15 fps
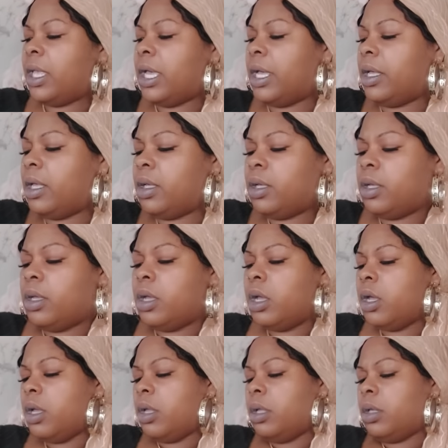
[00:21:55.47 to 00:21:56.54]
Yeah.
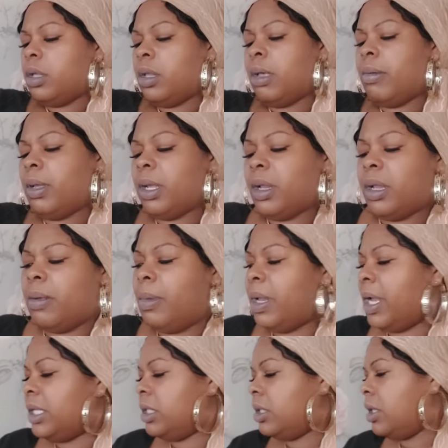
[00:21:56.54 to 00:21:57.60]

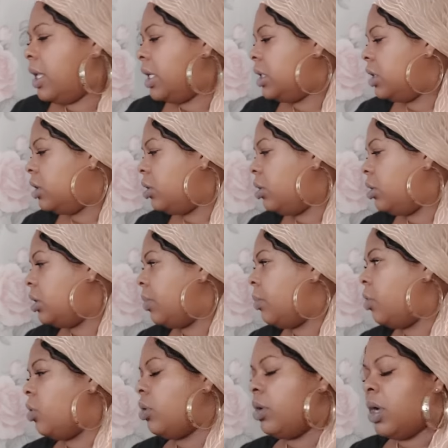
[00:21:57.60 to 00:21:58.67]
Let's do some
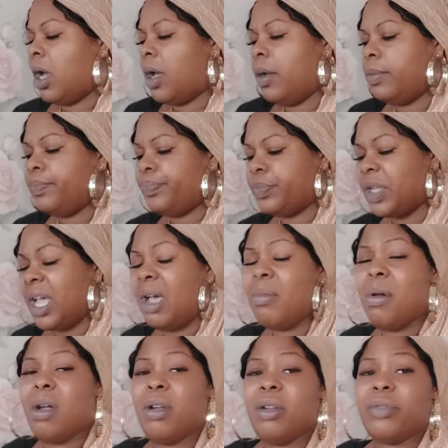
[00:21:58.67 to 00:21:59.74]
more.
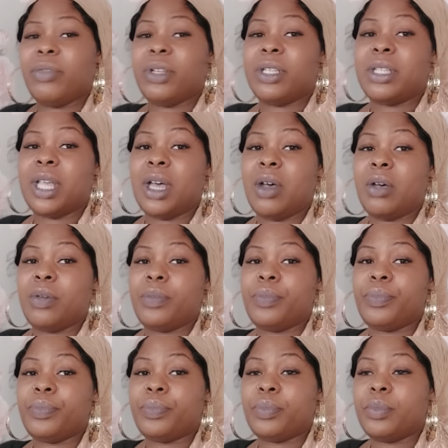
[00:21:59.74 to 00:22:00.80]
I'm hungry as hell.
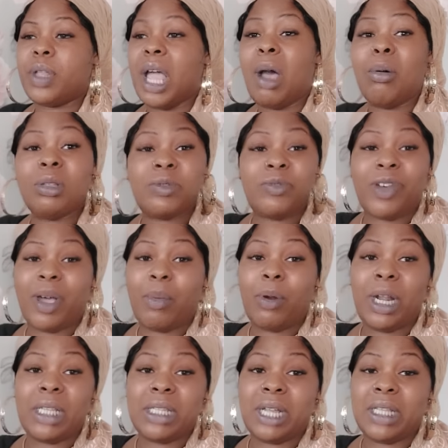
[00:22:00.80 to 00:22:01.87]
I was fine
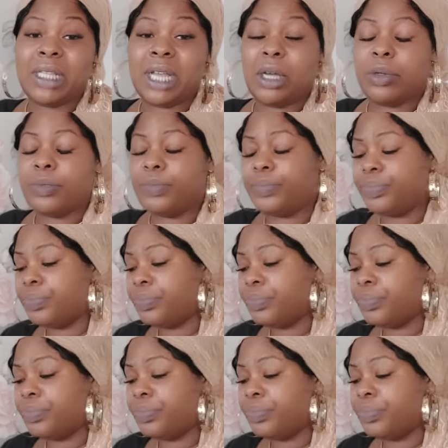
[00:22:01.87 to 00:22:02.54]
when I sat down.